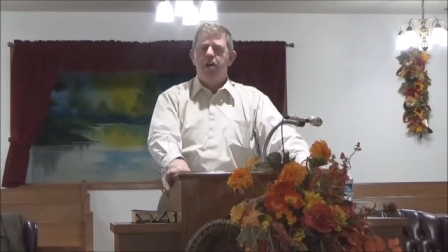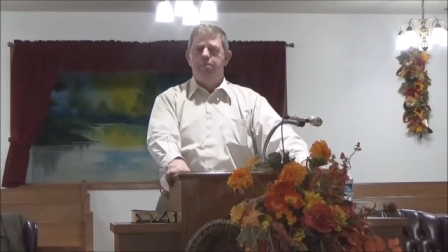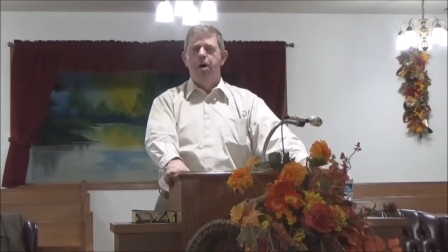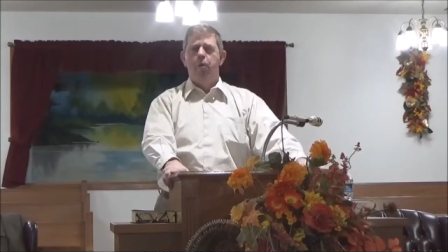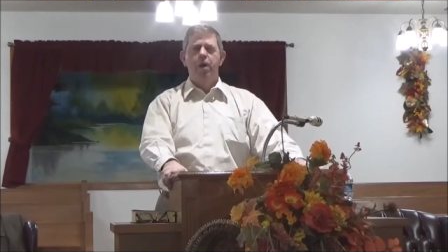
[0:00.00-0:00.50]

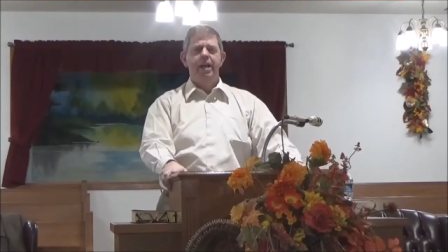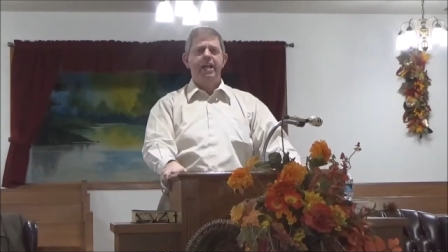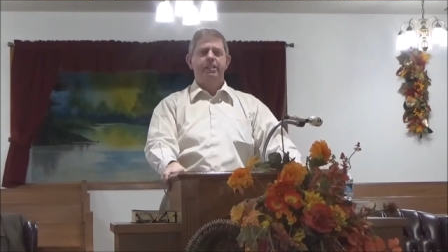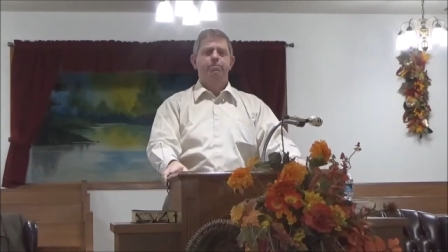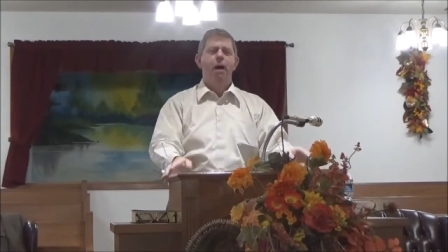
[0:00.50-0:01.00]
But when
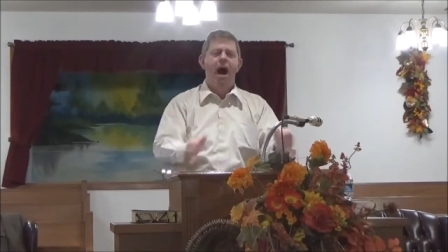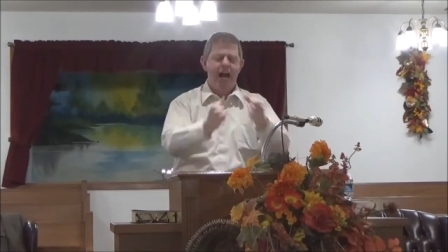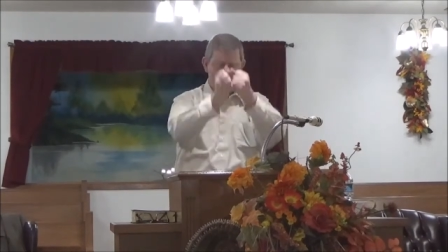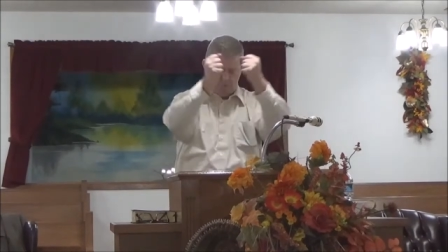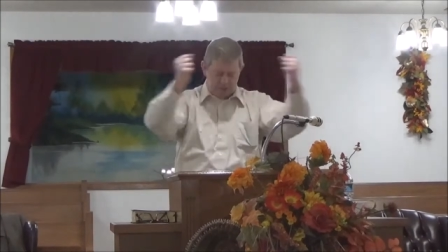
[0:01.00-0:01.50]
his
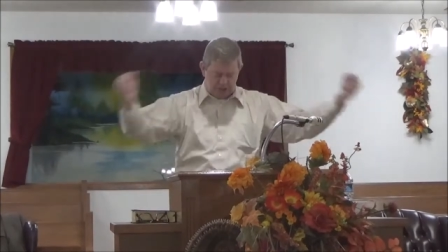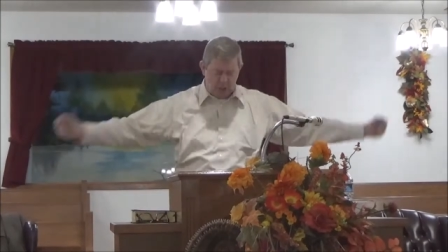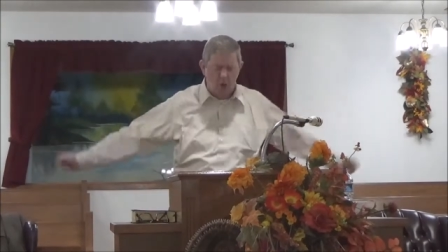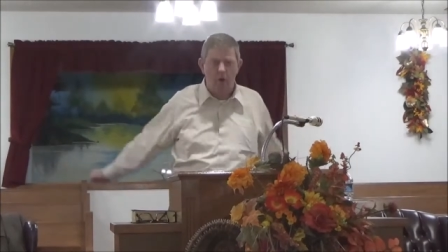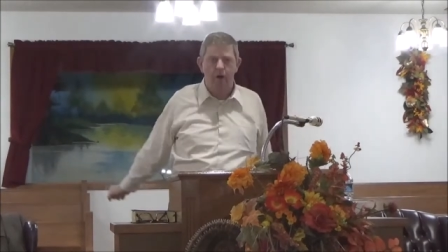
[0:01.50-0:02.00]
body was
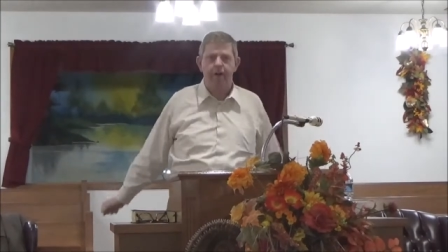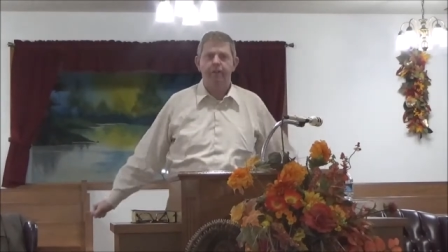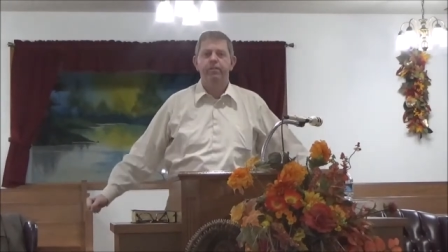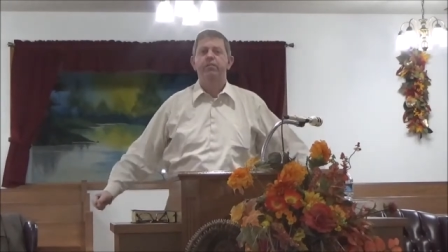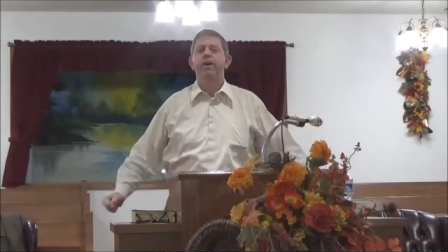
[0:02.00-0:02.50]
torn,
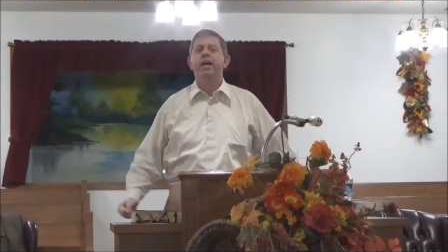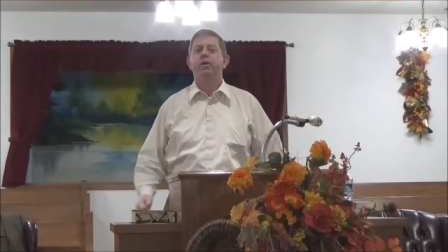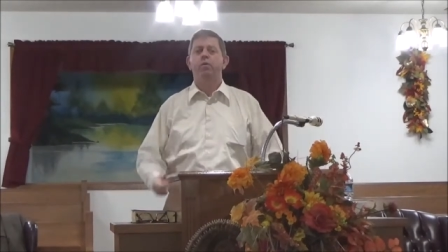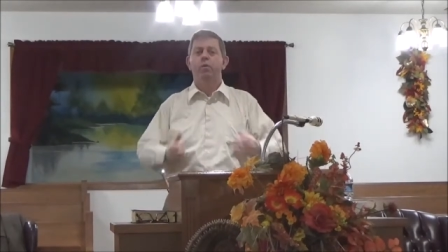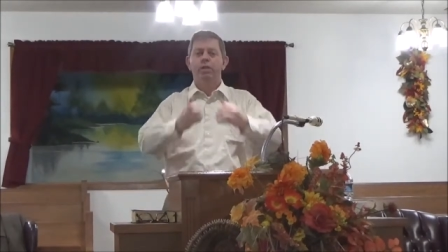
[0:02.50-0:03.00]
the
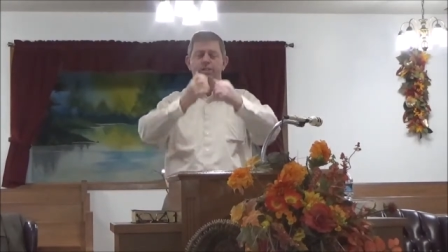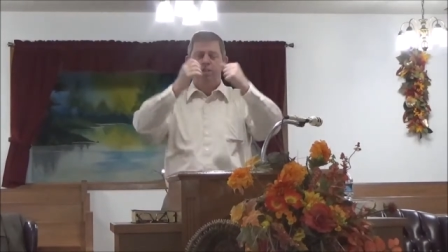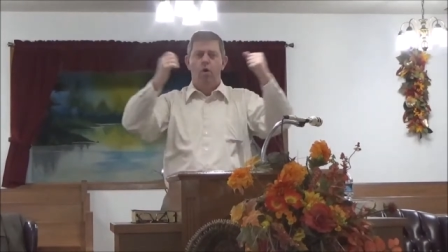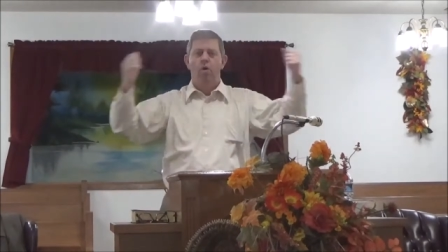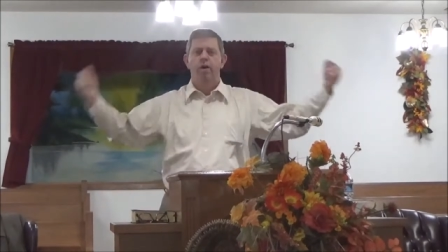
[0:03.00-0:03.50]
veil was
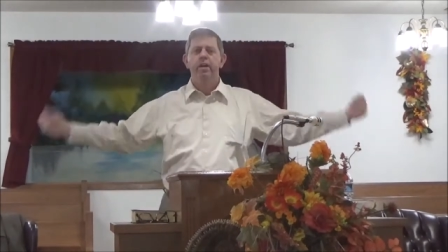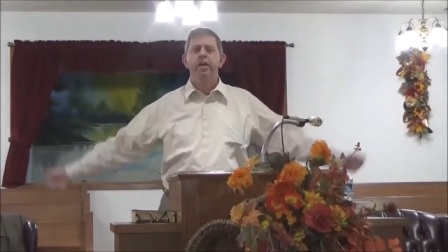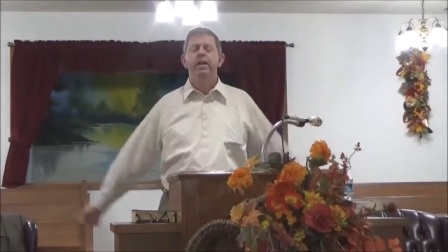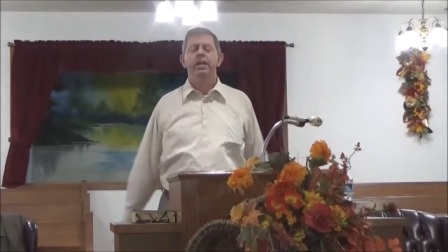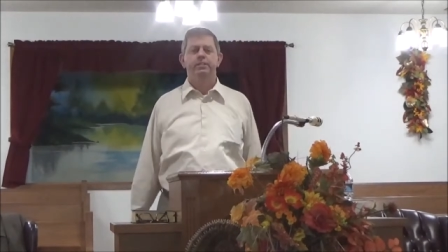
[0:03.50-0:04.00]
torn,
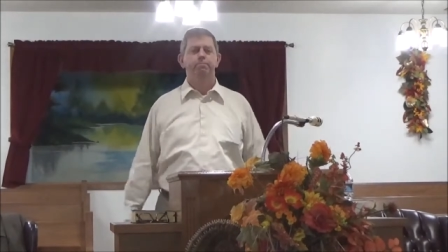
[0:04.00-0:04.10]
his